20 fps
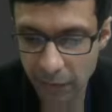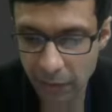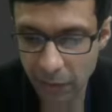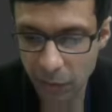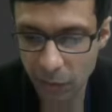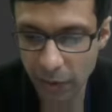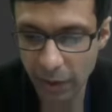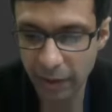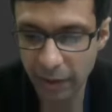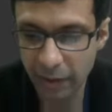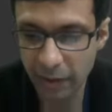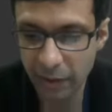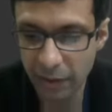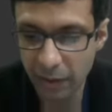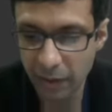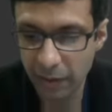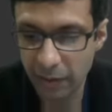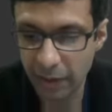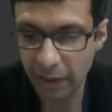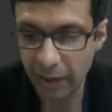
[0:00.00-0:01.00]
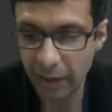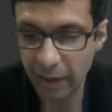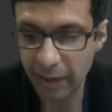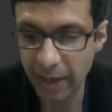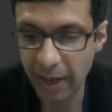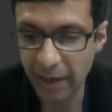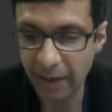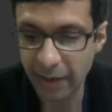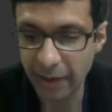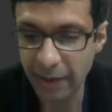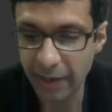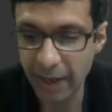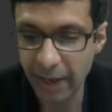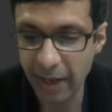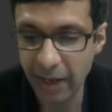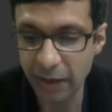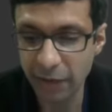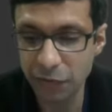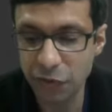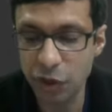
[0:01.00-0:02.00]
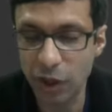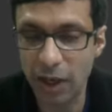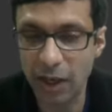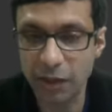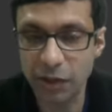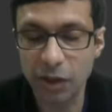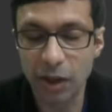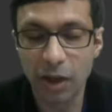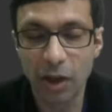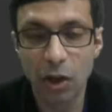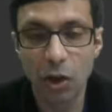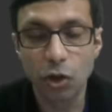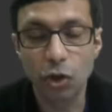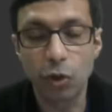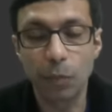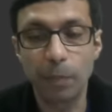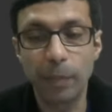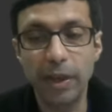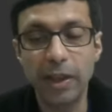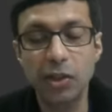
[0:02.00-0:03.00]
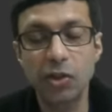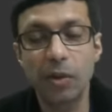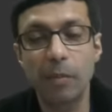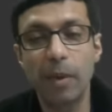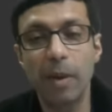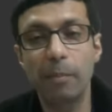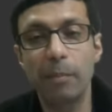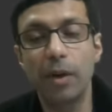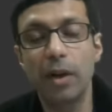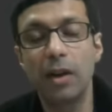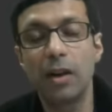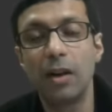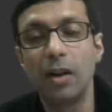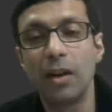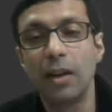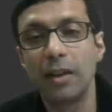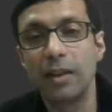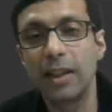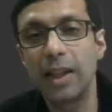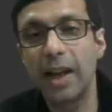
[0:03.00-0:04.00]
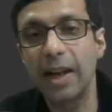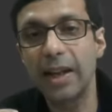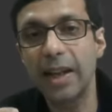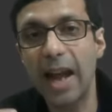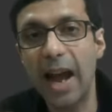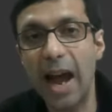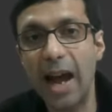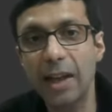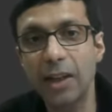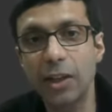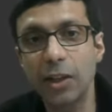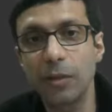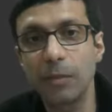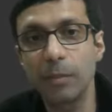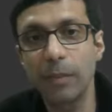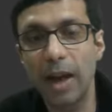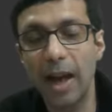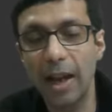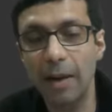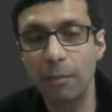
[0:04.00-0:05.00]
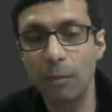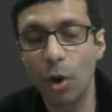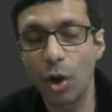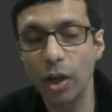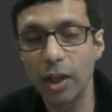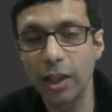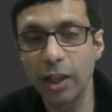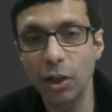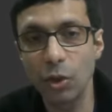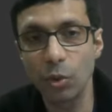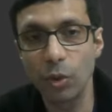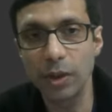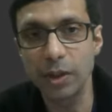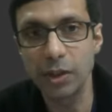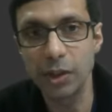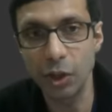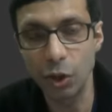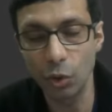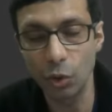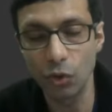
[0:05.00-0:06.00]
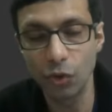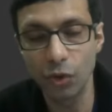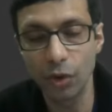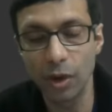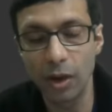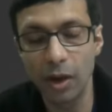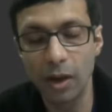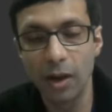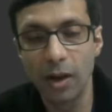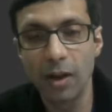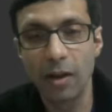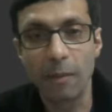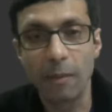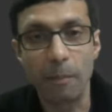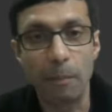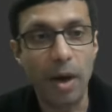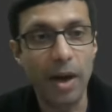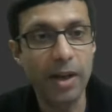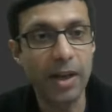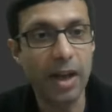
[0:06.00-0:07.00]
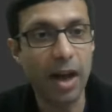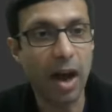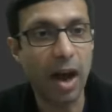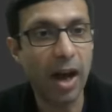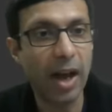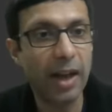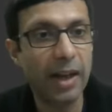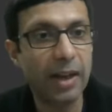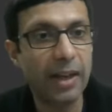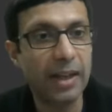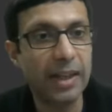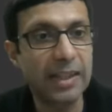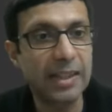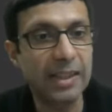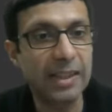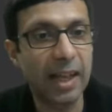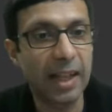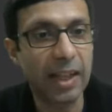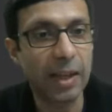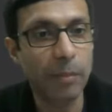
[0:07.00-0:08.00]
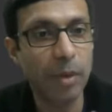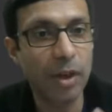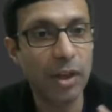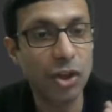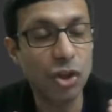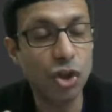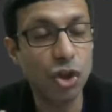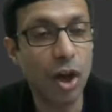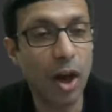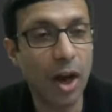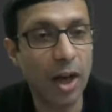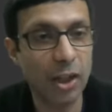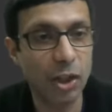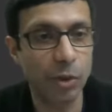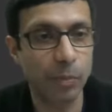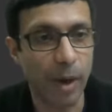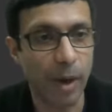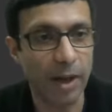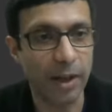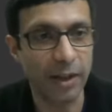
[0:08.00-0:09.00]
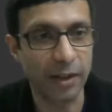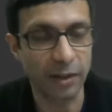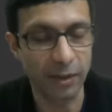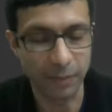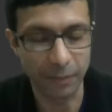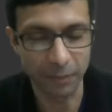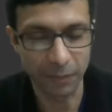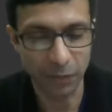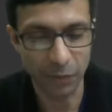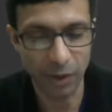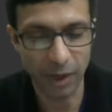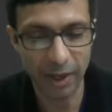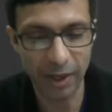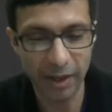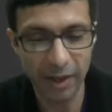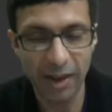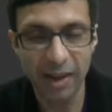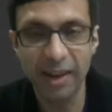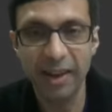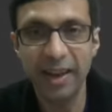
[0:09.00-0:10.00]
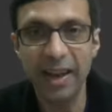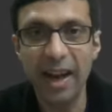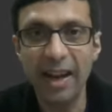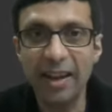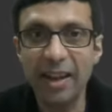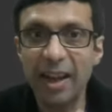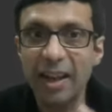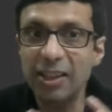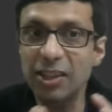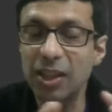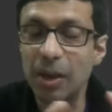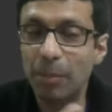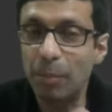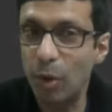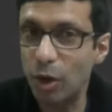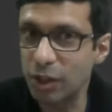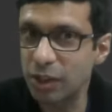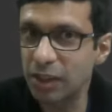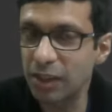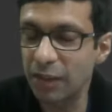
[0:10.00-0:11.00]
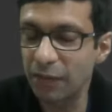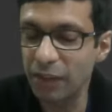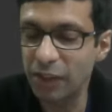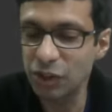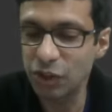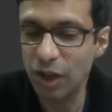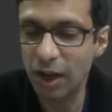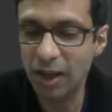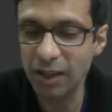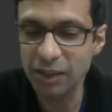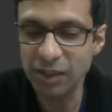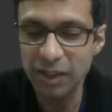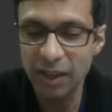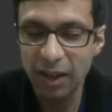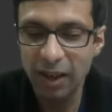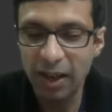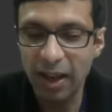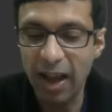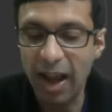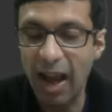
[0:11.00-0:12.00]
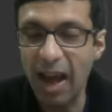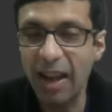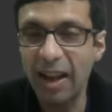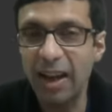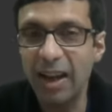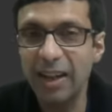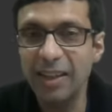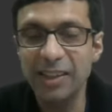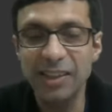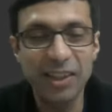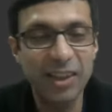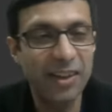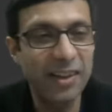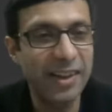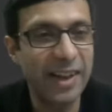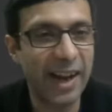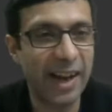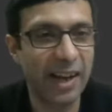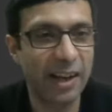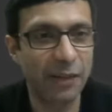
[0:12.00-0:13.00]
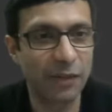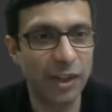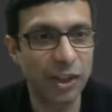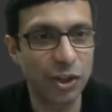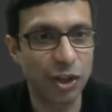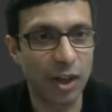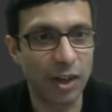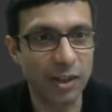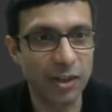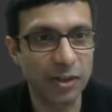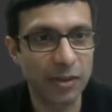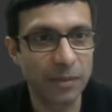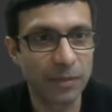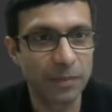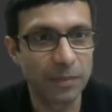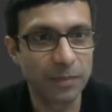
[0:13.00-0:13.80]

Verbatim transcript: Okay, they carry negative charge. So please remember that atom and molecule is neutral, but ion is nothing but a charged particle, right? Cations are positively charged, anions are negatively charged.